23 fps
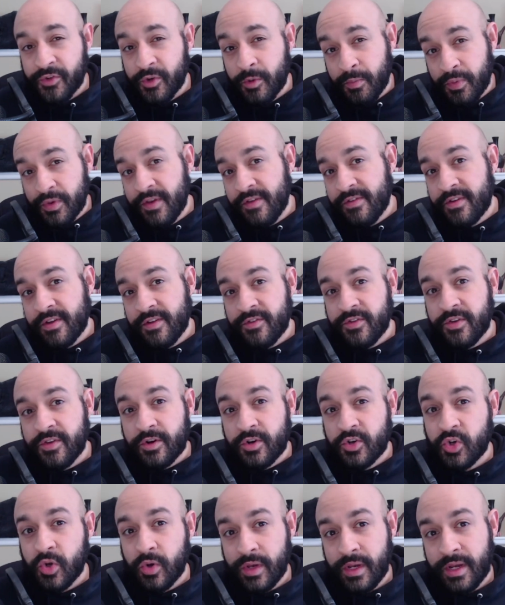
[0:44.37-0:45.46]
So please consider
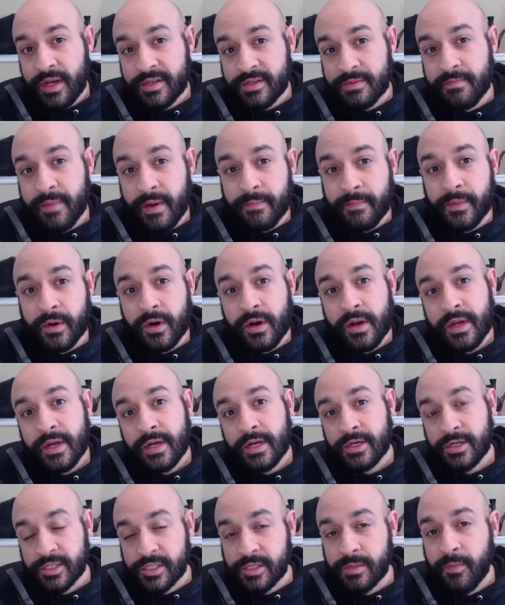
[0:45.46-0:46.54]
joining as a member
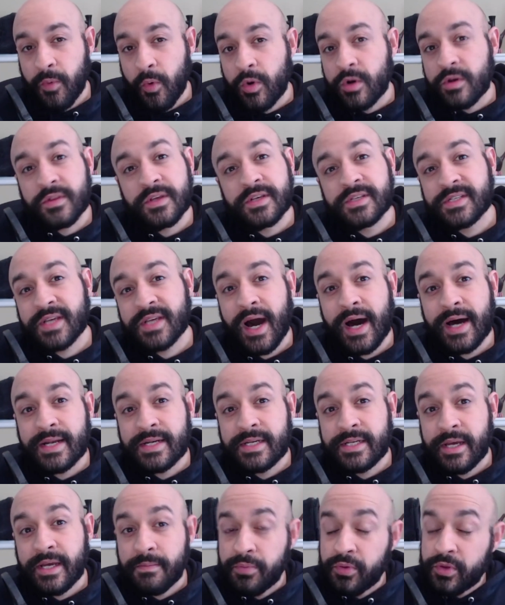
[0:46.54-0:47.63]
to support this
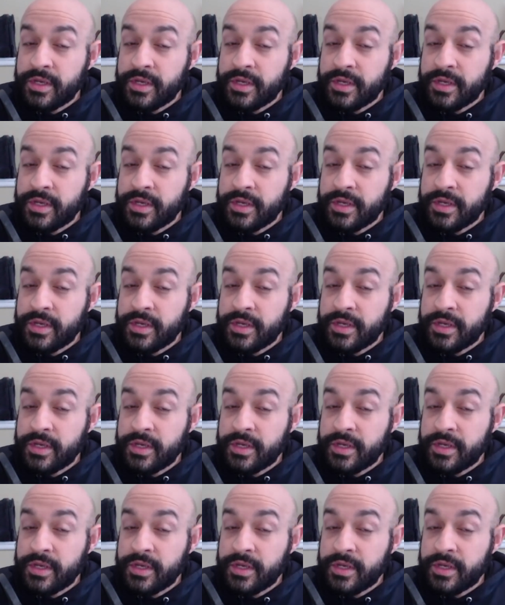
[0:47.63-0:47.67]
content.